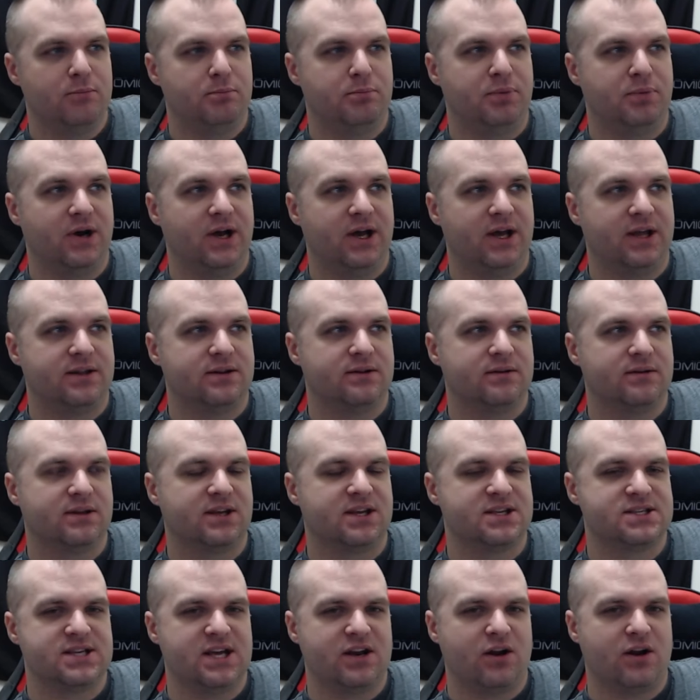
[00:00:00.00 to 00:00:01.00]
but
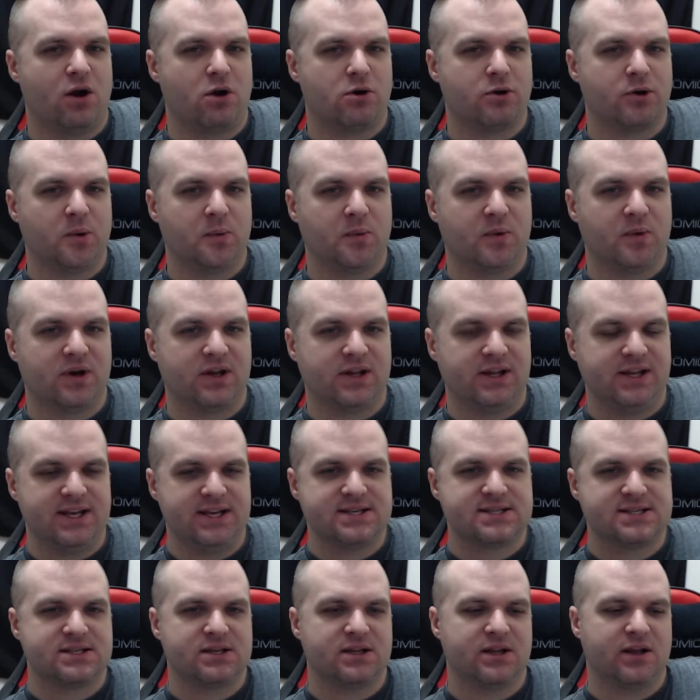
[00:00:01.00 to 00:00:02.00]
because they already
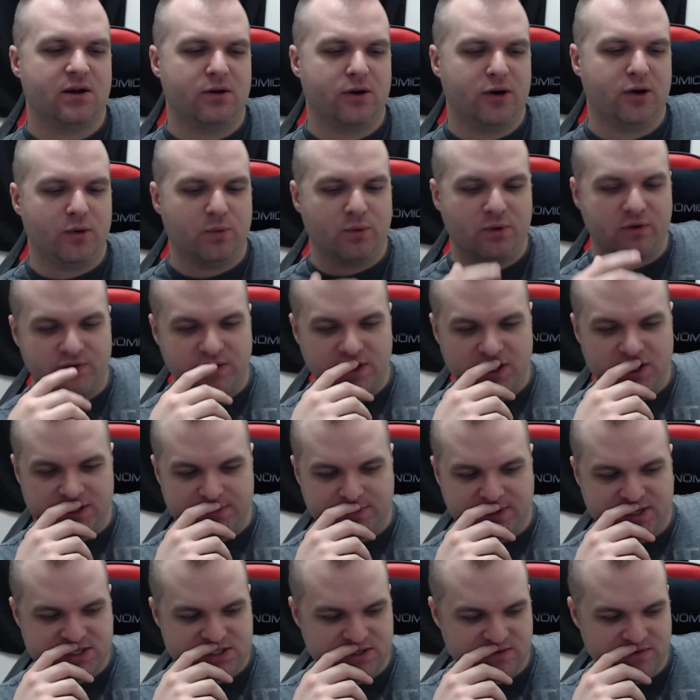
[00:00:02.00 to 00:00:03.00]
revealed a
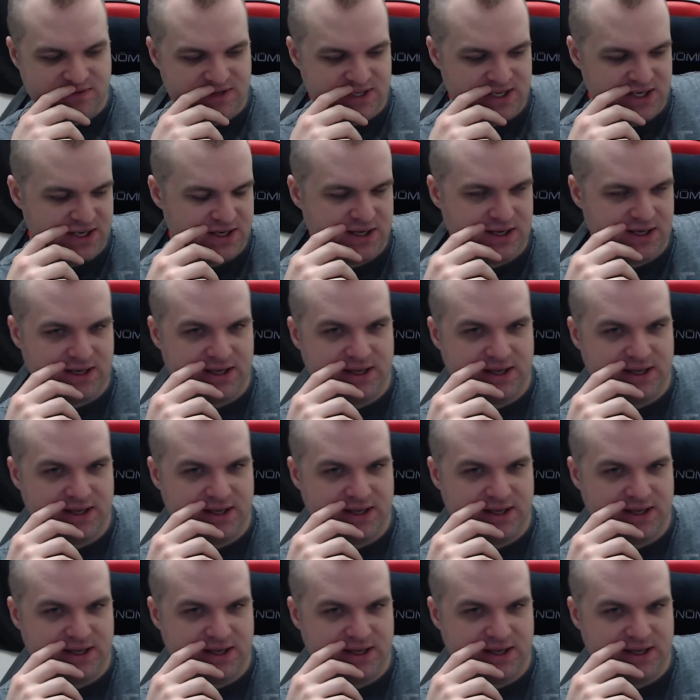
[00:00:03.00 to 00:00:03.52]
bunch of the